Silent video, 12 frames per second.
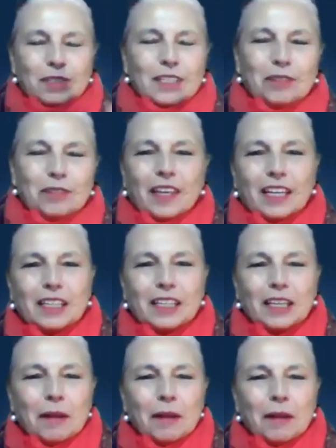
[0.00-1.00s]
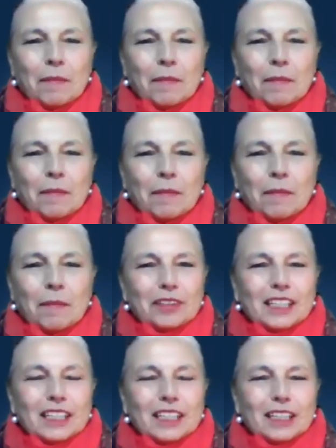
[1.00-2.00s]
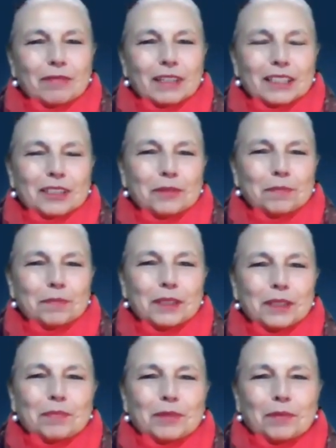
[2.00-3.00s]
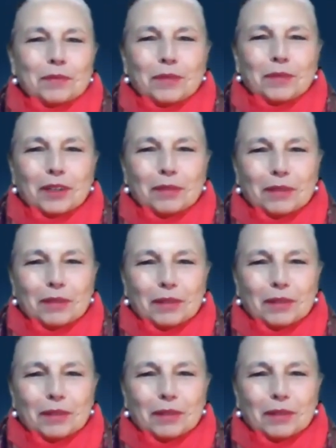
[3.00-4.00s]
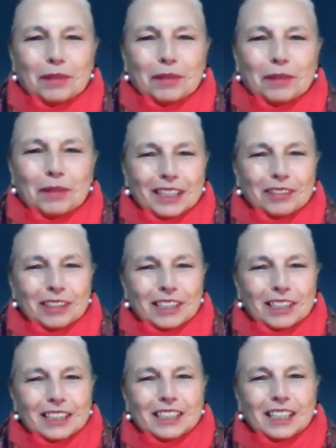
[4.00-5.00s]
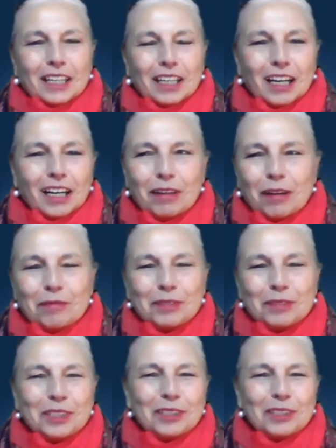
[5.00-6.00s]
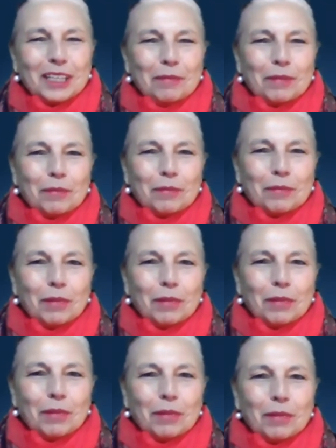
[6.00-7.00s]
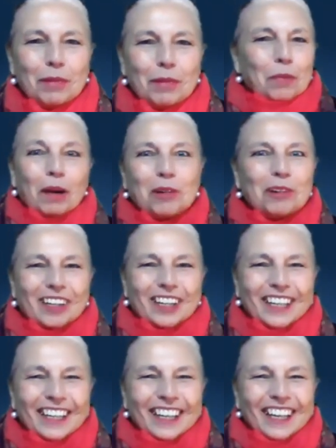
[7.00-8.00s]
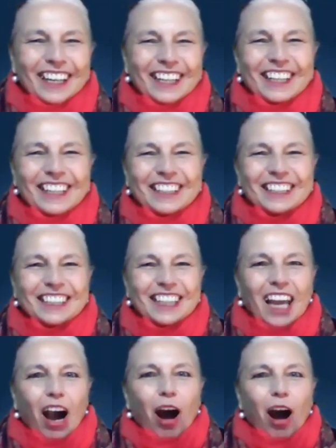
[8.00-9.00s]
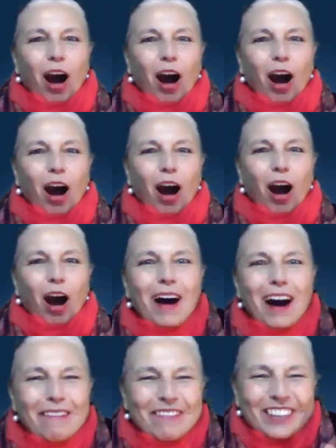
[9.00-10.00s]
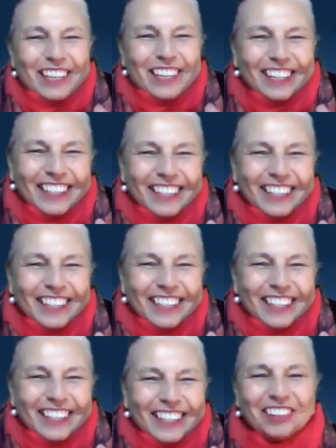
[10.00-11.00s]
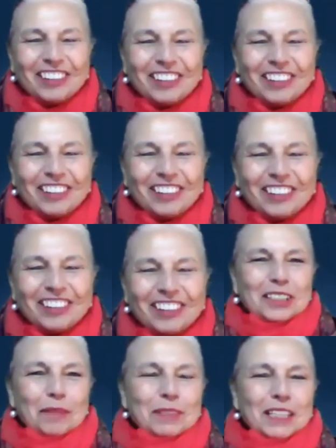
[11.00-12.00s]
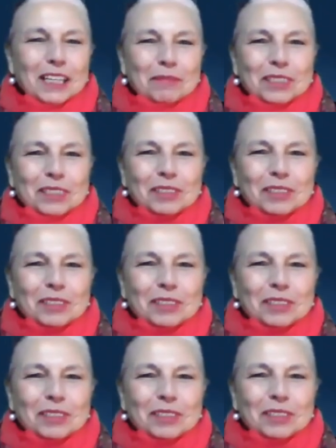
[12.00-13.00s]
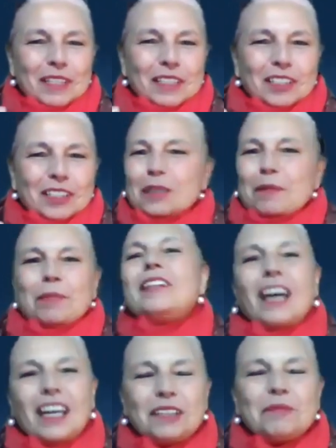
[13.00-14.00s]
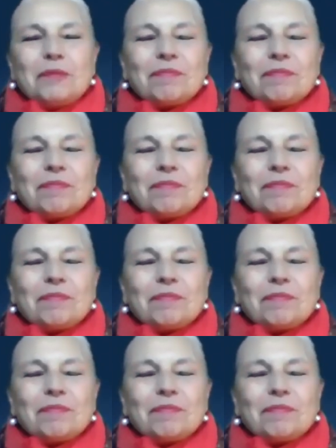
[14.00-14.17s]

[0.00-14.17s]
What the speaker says: and all that. And then the kid went to pick up the mom, the dad, and the kid say, oh, how was your day, mom? We did a parkour. And then the kid say, oh, mom, you did a parkour. So sometimes you see, it's as simple as that.